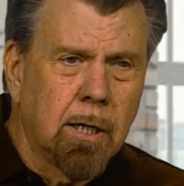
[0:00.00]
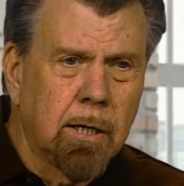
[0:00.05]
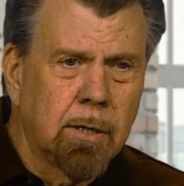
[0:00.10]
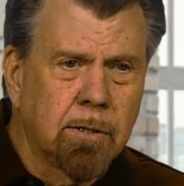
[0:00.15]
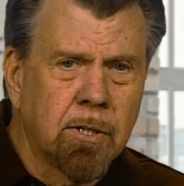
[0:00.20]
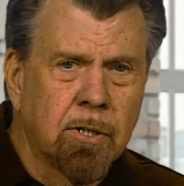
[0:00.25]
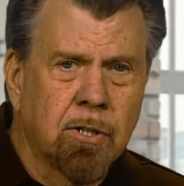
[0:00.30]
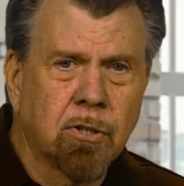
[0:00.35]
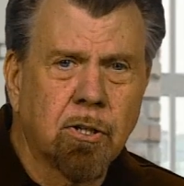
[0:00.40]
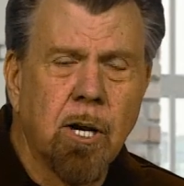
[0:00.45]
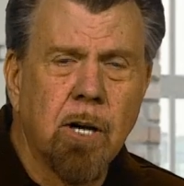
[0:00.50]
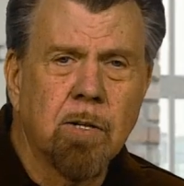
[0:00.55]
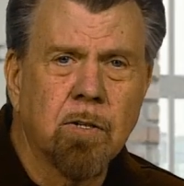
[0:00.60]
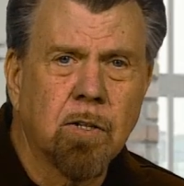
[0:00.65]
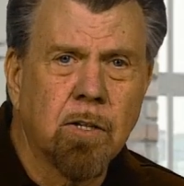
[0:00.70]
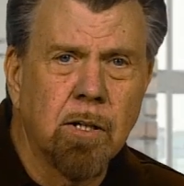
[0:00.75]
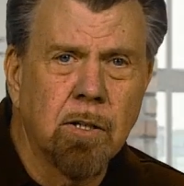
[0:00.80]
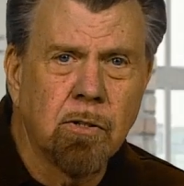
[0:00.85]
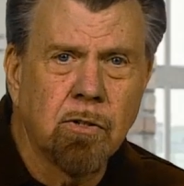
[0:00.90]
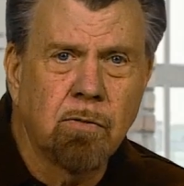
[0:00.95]
discussed
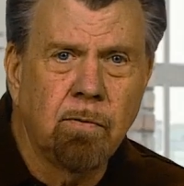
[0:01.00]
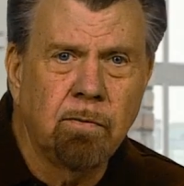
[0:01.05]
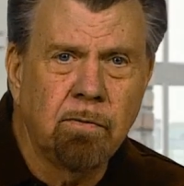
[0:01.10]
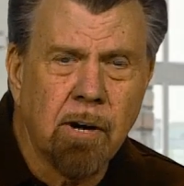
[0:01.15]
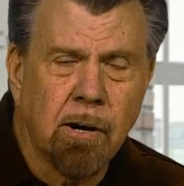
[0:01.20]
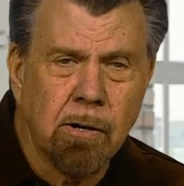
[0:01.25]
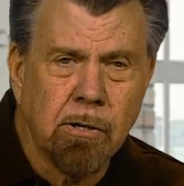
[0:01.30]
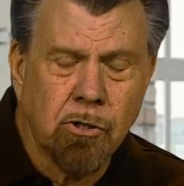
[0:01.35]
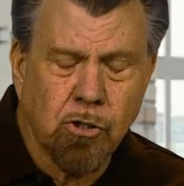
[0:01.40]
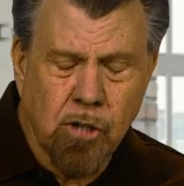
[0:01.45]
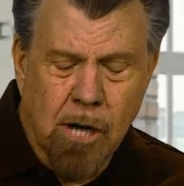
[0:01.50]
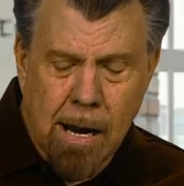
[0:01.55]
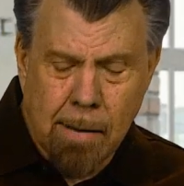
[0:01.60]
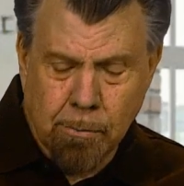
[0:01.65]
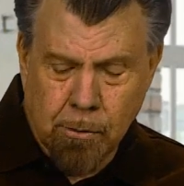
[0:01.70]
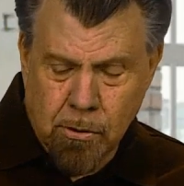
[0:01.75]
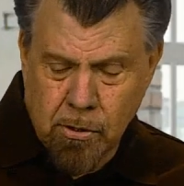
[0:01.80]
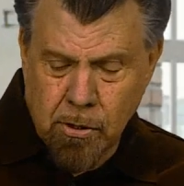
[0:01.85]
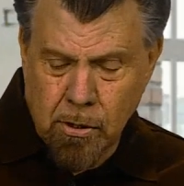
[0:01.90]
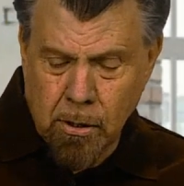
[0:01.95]
in various
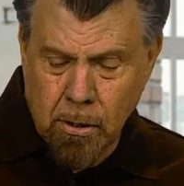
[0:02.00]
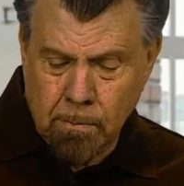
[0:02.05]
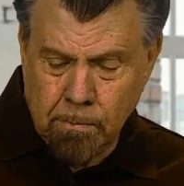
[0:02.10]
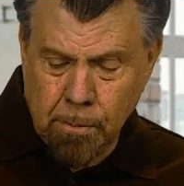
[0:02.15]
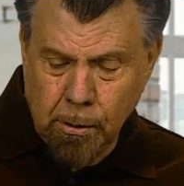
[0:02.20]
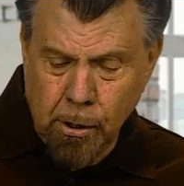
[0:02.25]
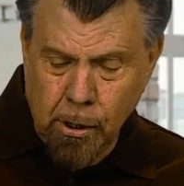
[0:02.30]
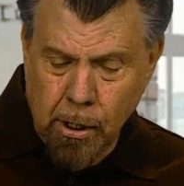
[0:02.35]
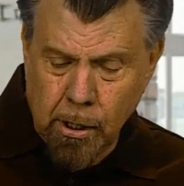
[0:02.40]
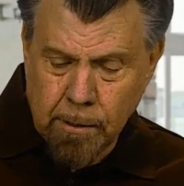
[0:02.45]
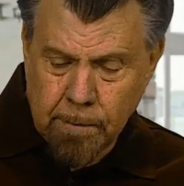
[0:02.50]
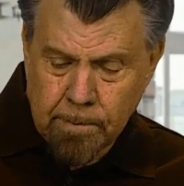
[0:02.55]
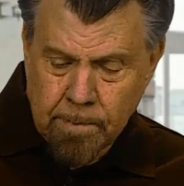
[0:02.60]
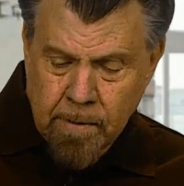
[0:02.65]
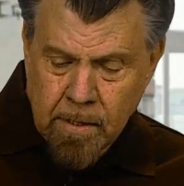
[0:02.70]
chapters in the book.